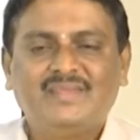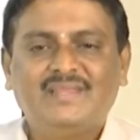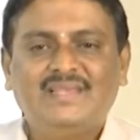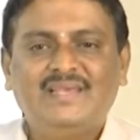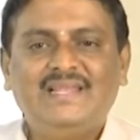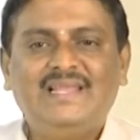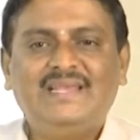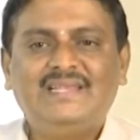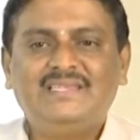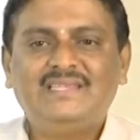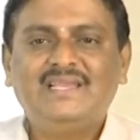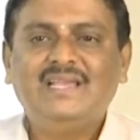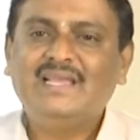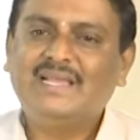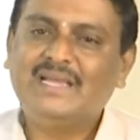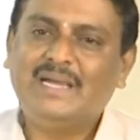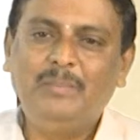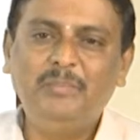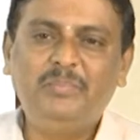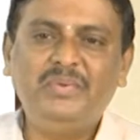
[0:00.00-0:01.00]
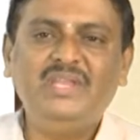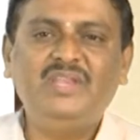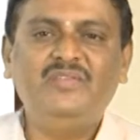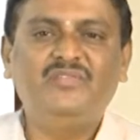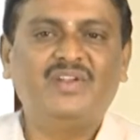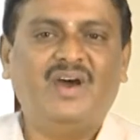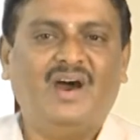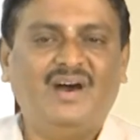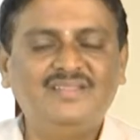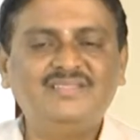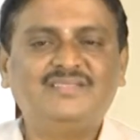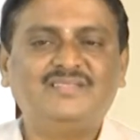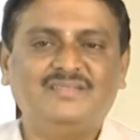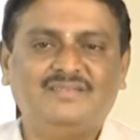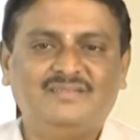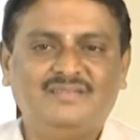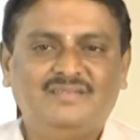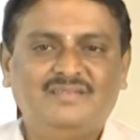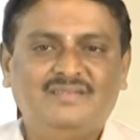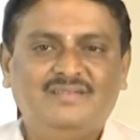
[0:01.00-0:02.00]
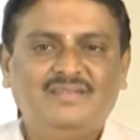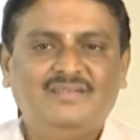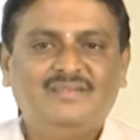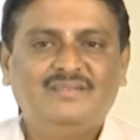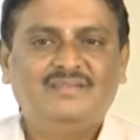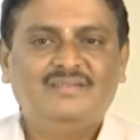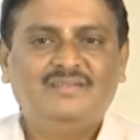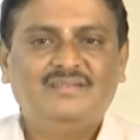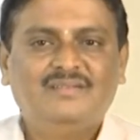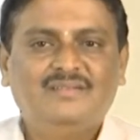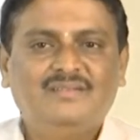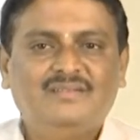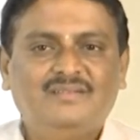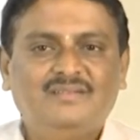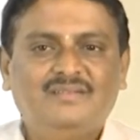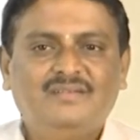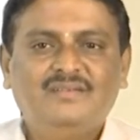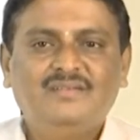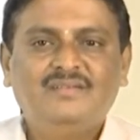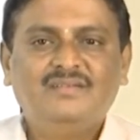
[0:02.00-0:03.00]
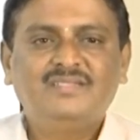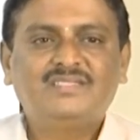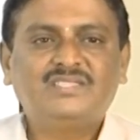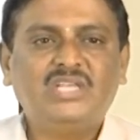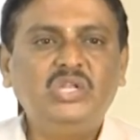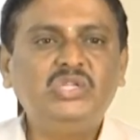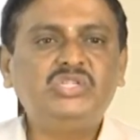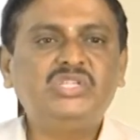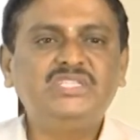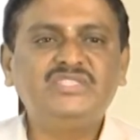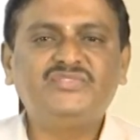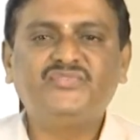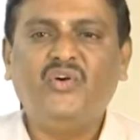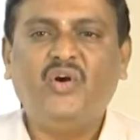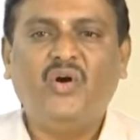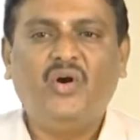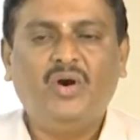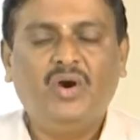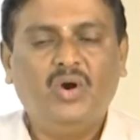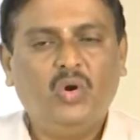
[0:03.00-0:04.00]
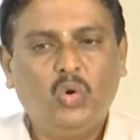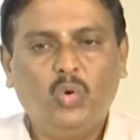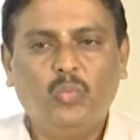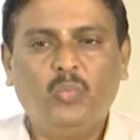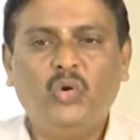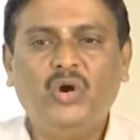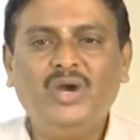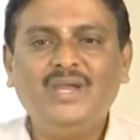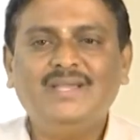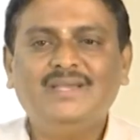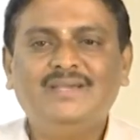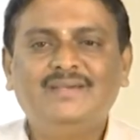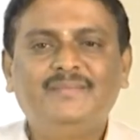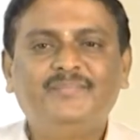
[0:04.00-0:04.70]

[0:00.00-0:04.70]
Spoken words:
Let compare your answer. Solutions for homework.